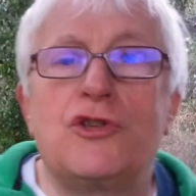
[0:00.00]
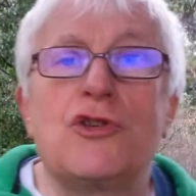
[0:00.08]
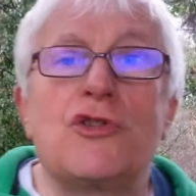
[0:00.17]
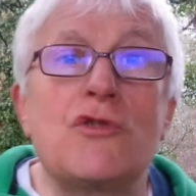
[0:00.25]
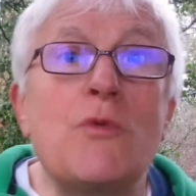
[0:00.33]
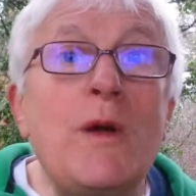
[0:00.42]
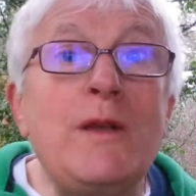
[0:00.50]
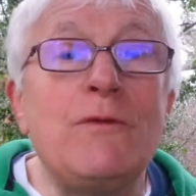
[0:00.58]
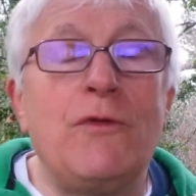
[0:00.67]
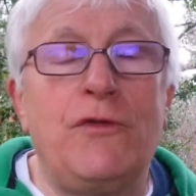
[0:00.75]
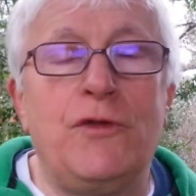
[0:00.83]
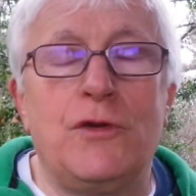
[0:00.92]
to
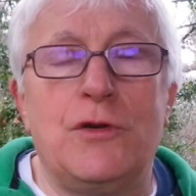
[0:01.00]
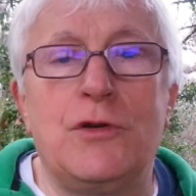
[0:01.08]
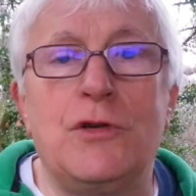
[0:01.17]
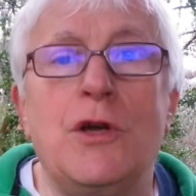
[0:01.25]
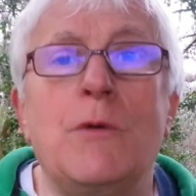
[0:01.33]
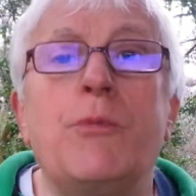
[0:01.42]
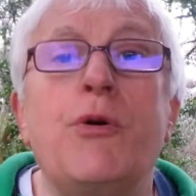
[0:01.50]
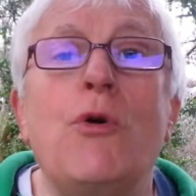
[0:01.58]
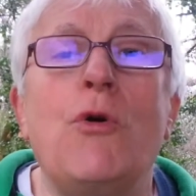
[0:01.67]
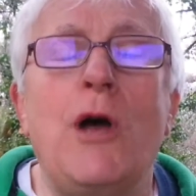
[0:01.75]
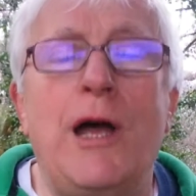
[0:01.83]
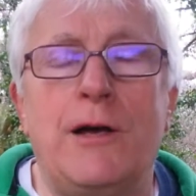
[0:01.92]
Swinford
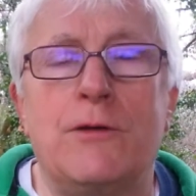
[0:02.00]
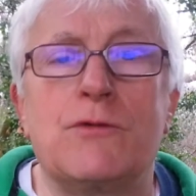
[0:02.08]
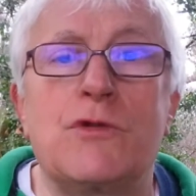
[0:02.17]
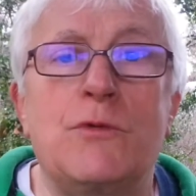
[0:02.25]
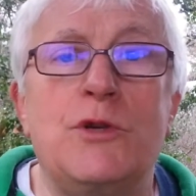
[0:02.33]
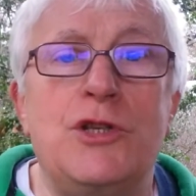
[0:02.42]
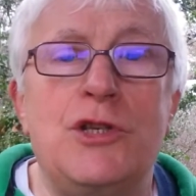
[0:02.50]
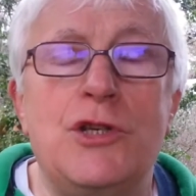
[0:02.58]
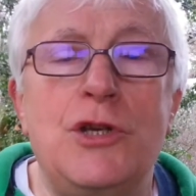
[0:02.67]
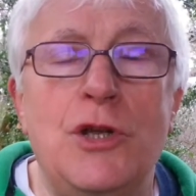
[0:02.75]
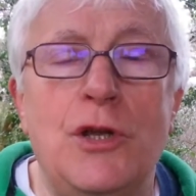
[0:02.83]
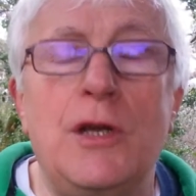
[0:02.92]
Poorhouse, which is
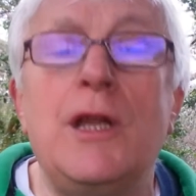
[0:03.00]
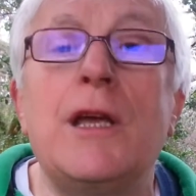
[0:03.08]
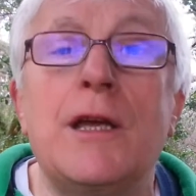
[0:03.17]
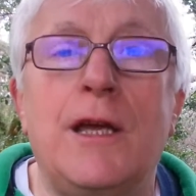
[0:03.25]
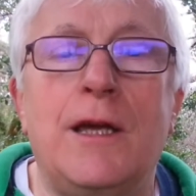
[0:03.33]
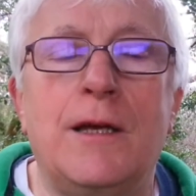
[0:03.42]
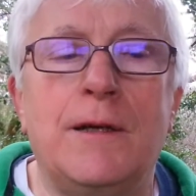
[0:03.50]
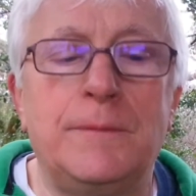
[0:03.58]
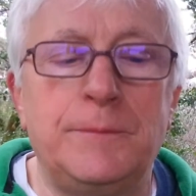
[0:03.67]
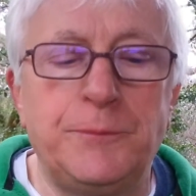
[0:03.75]
near, near here.